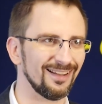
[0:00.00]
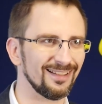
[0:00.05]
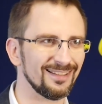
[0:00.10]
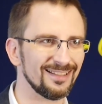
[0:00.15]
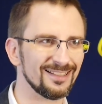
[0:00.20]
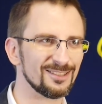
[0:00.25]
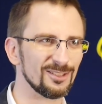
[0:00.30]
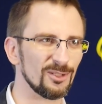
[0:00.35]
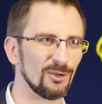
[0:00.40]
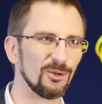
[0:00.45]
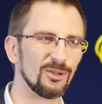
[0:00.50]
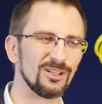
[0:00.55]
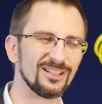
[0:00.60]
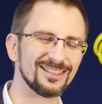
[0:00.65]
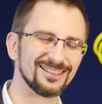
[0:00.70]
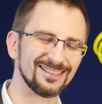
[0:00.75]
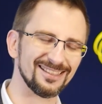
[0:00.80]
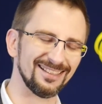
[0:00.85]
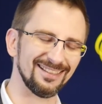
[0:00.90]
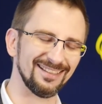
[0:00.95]
And there's an
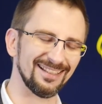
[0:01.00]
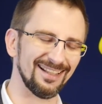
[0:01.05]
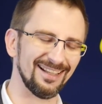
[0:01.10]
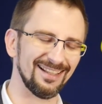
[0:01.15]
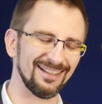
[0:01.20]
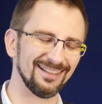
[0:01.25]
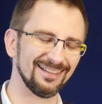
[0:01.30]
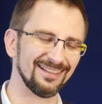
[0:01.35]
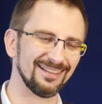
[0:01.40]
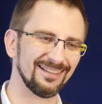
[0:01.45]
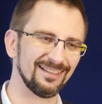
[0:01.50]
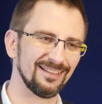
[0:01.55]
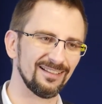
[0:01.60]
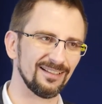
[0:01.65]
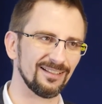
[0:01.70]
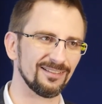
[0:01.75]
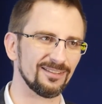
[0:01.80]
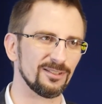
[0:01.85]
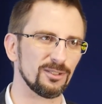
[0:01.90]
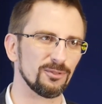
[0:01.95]
honesty there.
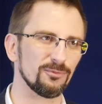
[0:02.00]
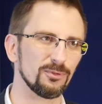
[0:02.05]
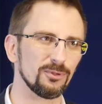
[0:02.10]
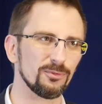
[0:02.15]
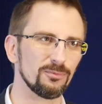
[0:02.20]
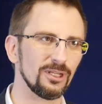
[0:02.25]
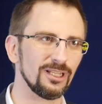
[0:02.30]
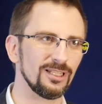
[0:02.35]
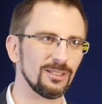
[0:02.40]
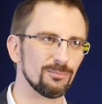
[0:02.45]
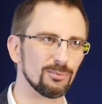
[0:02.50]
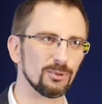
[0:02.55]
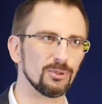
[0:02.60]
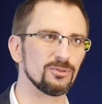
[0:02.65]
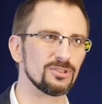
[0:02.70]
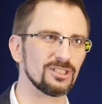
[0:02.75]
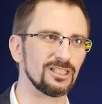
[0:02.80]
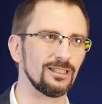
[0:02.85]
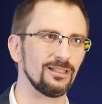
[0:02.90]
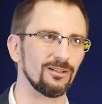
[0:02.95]
I think if we're really
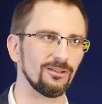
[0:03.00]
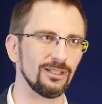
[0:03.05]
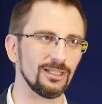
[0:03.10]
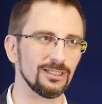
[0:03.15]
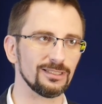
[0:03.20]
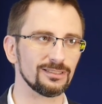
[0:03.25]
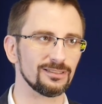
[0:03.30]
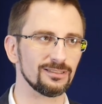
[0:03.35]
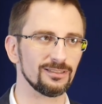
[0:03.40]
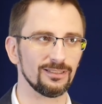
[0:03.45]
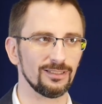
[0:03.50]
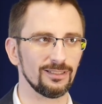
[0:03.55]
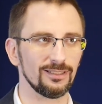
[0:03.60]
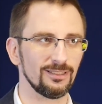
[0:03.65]
brutally honest,